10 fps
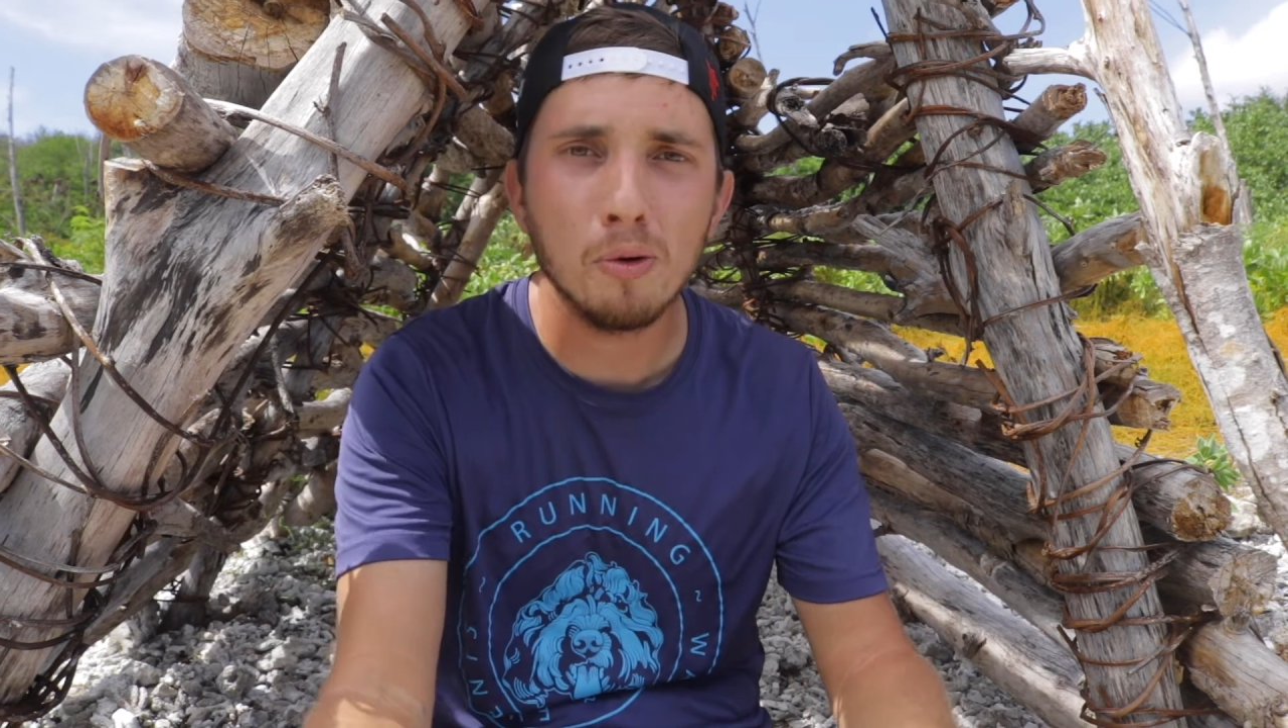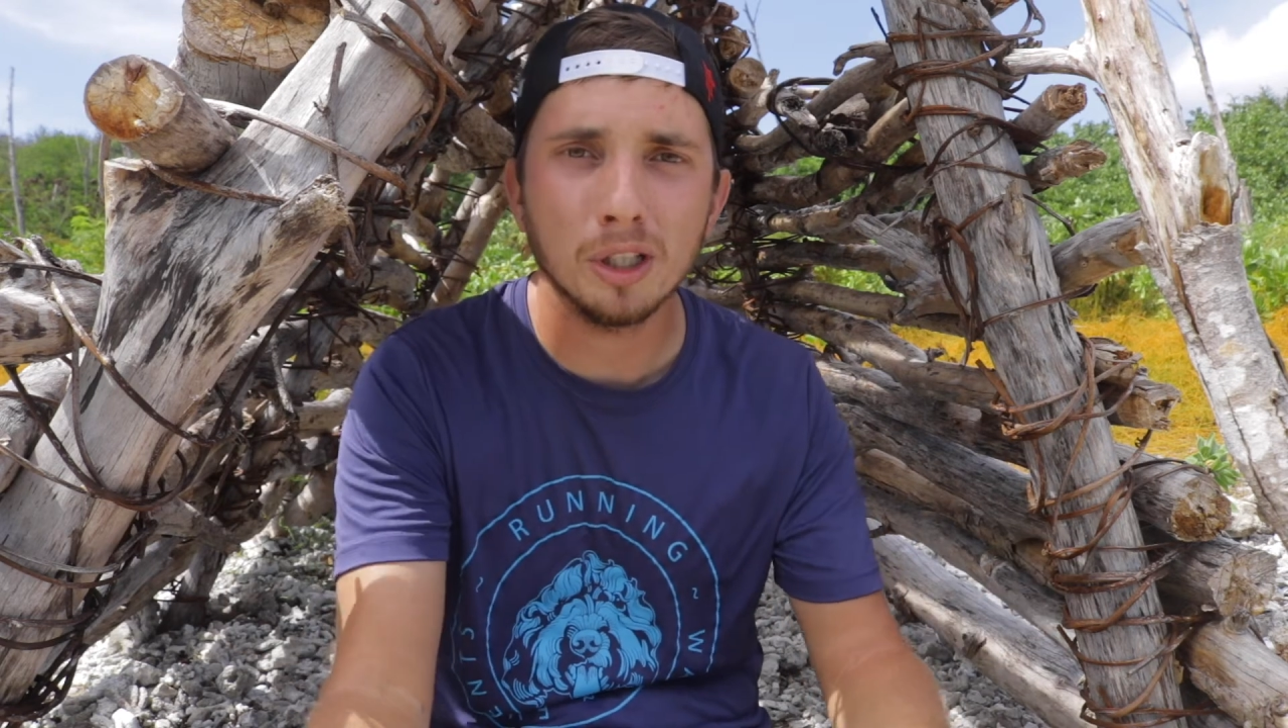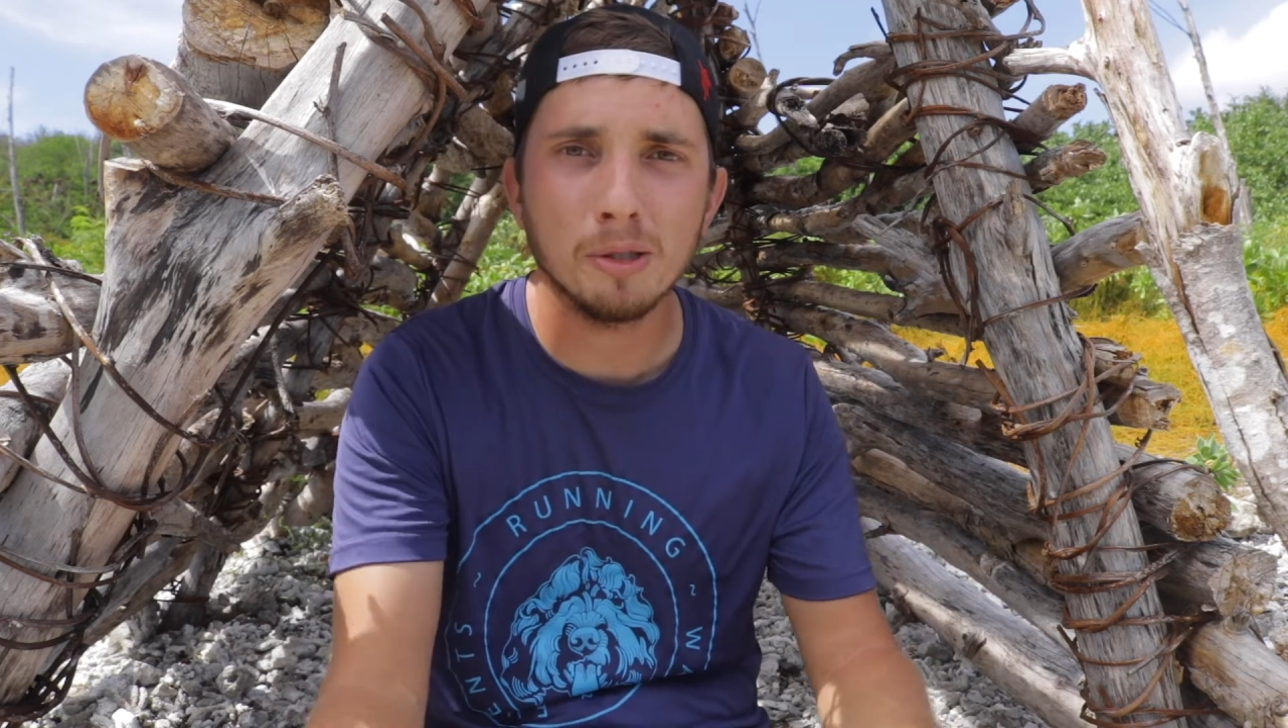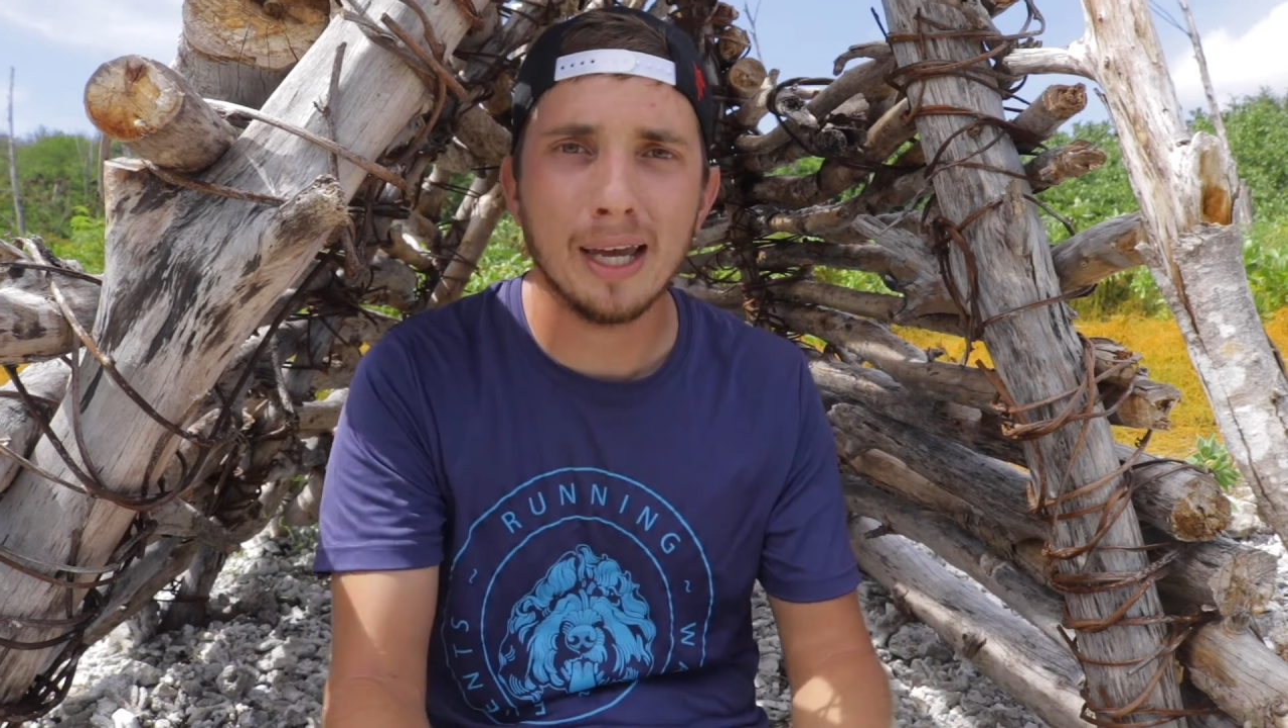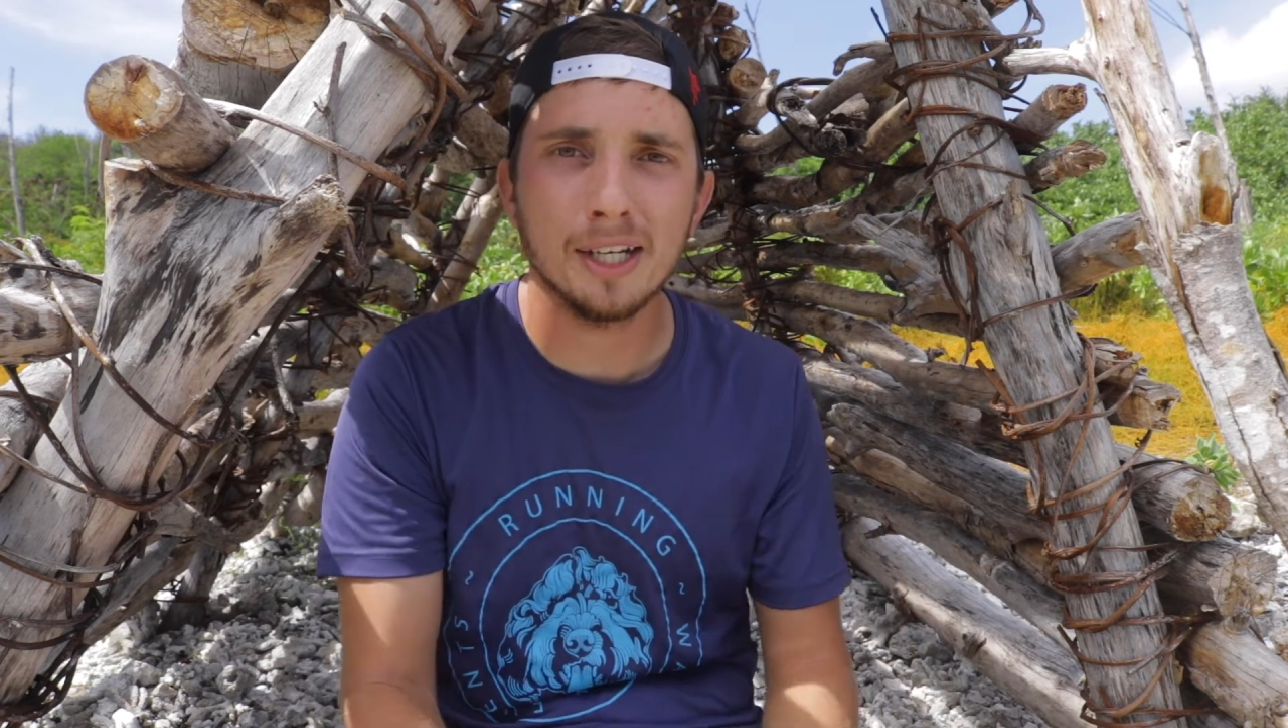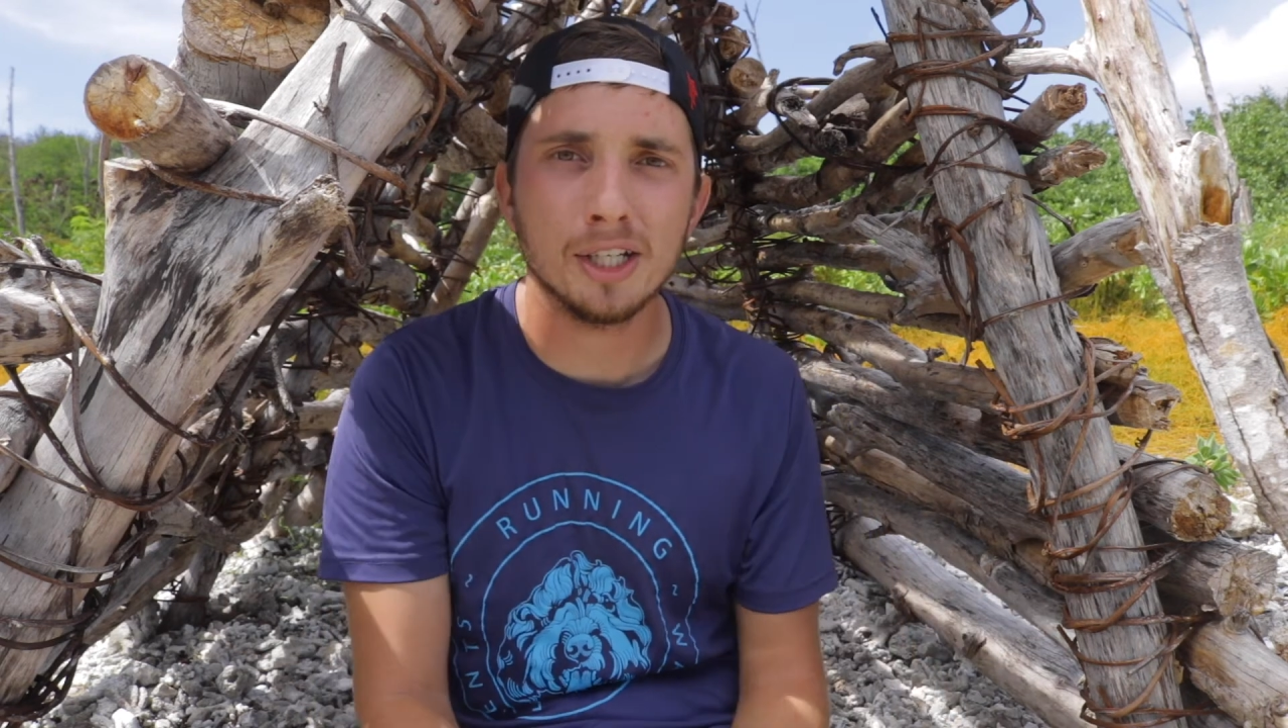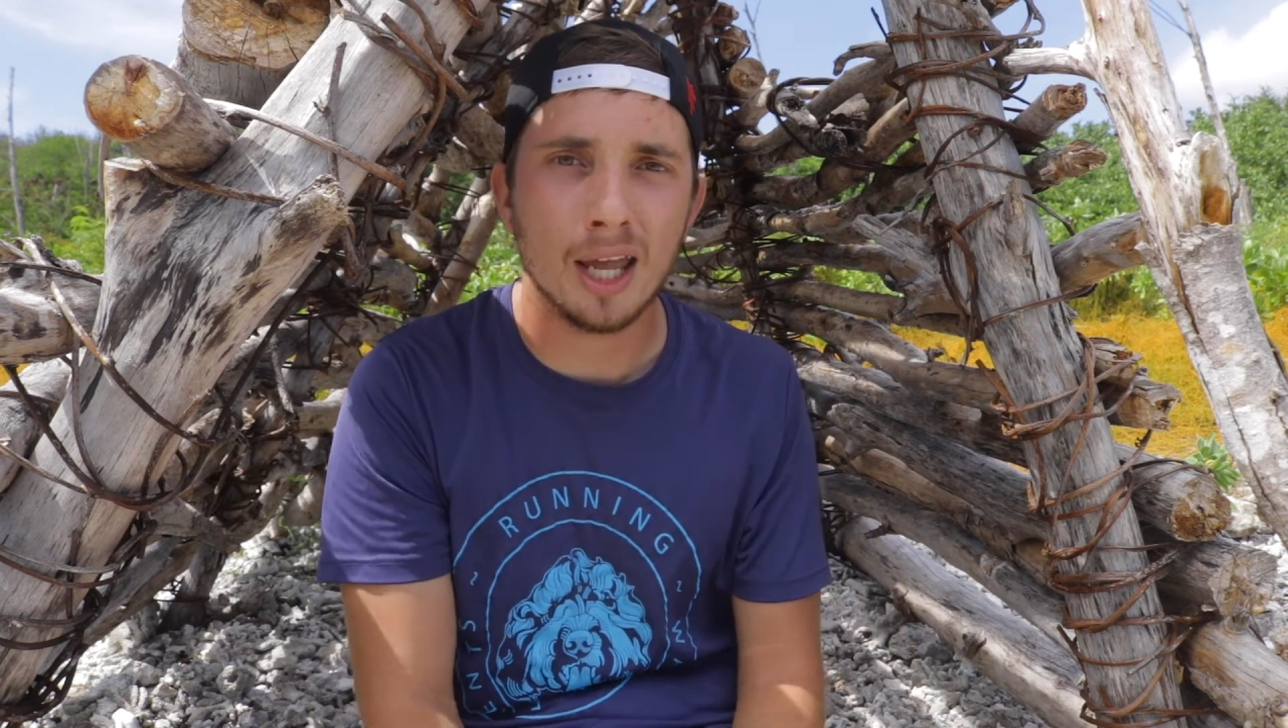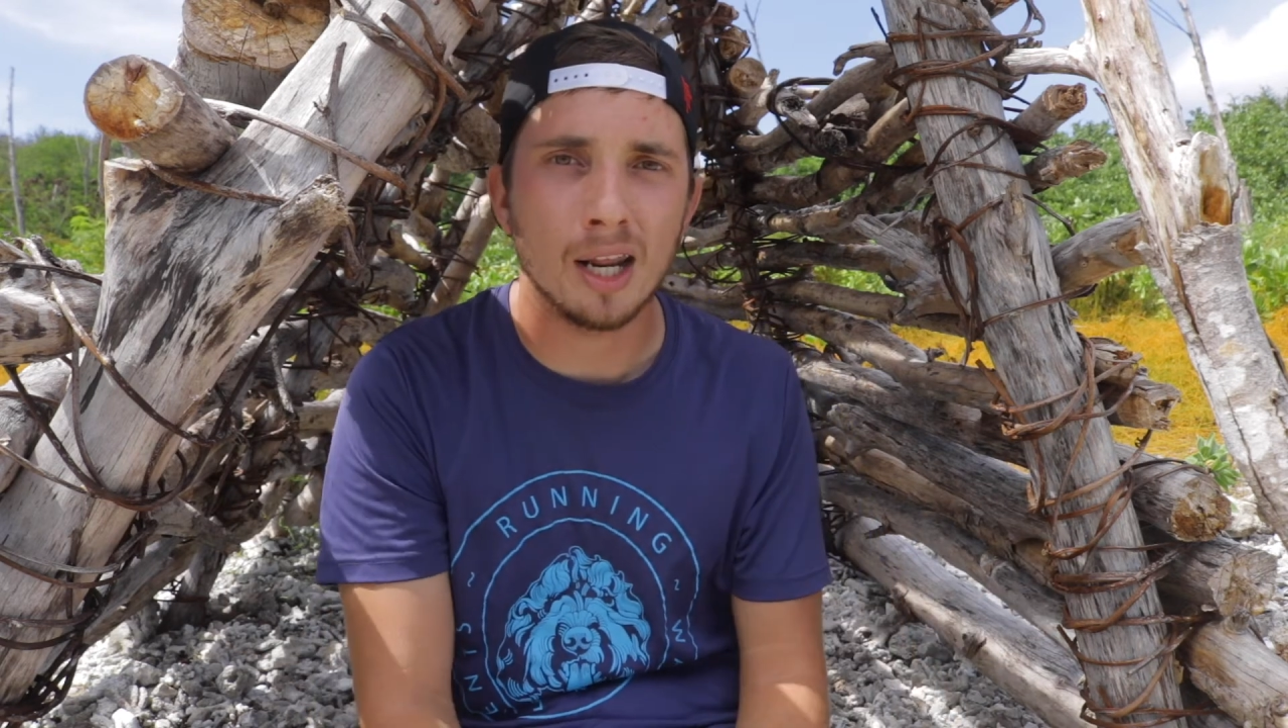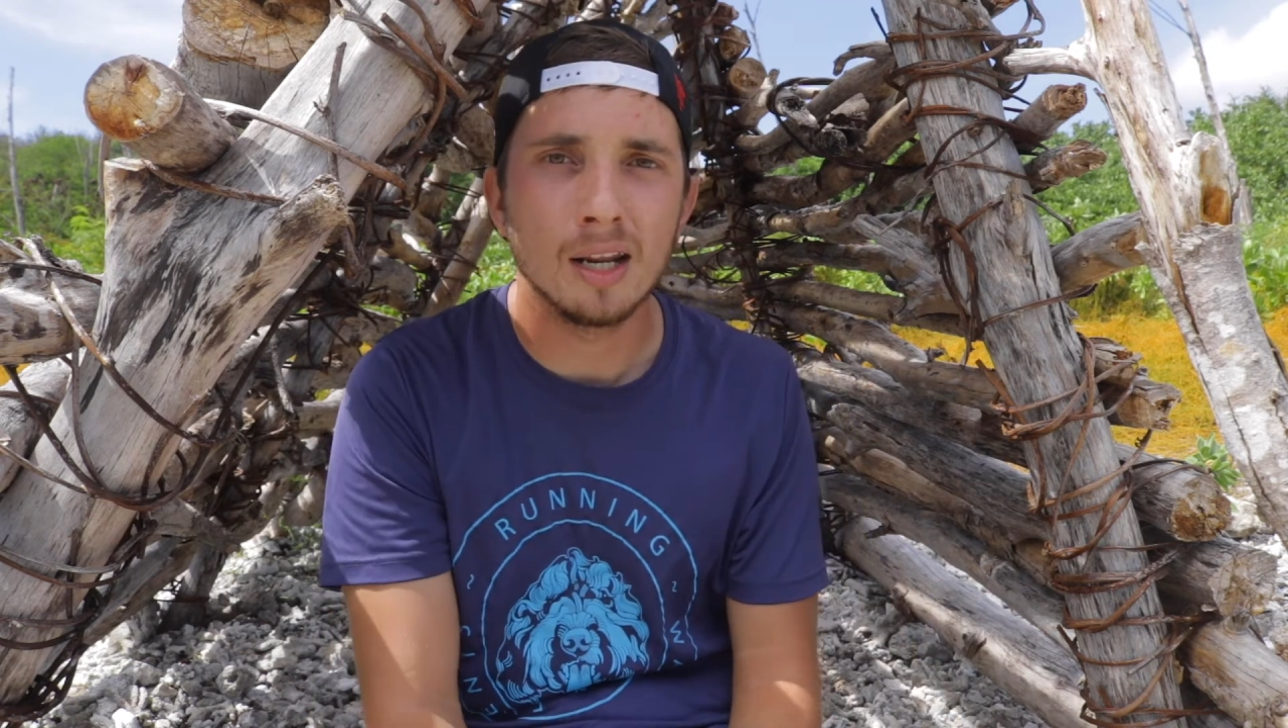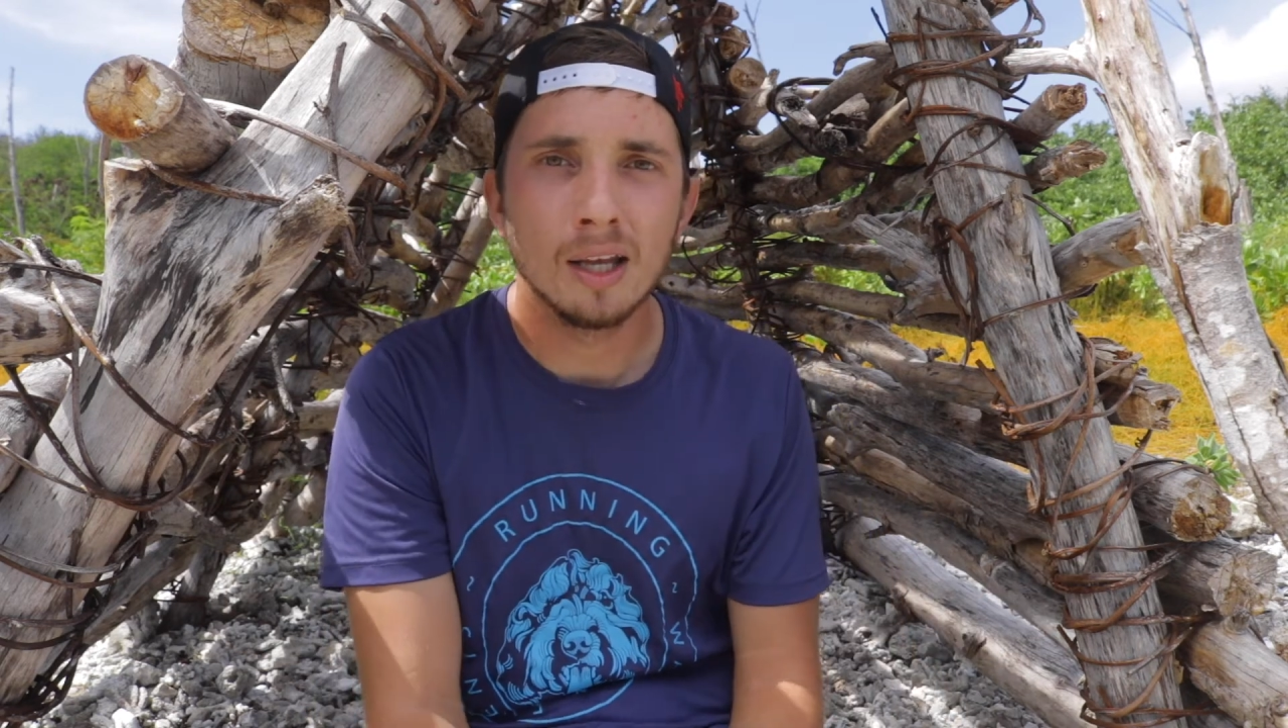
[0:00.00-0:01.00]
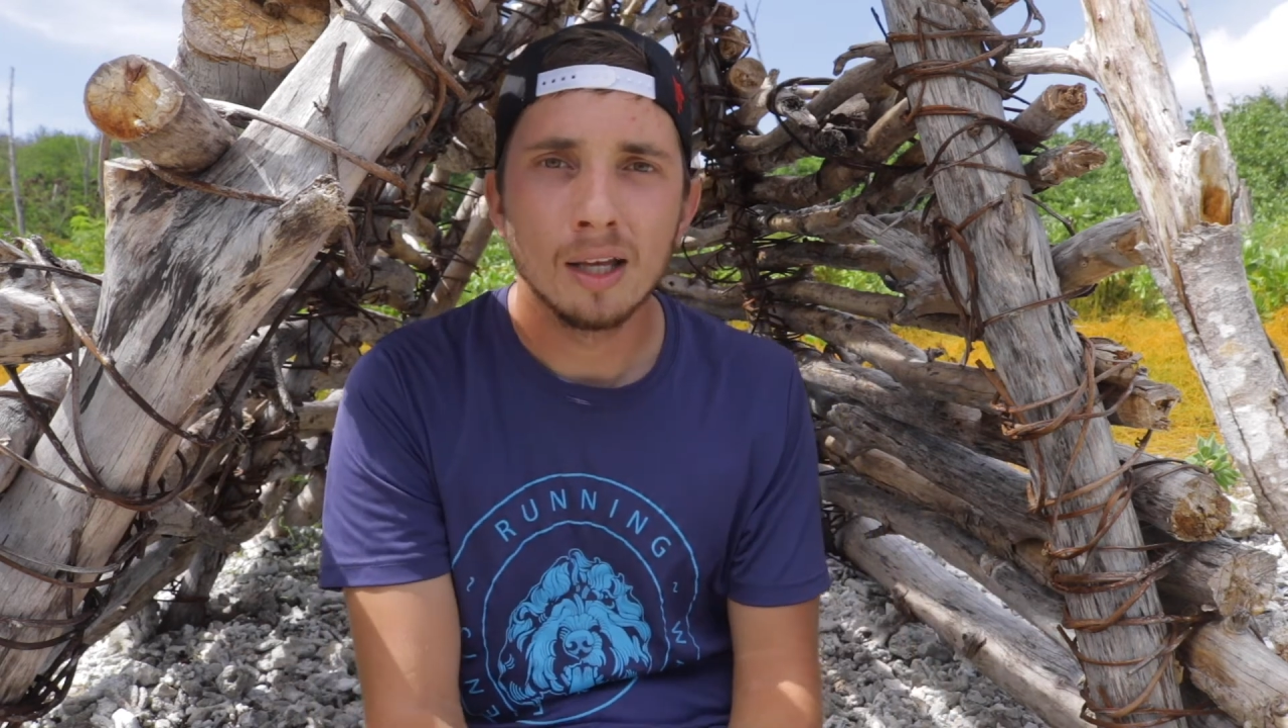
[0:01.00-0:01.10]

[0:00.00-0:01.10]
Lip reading: want to be educated.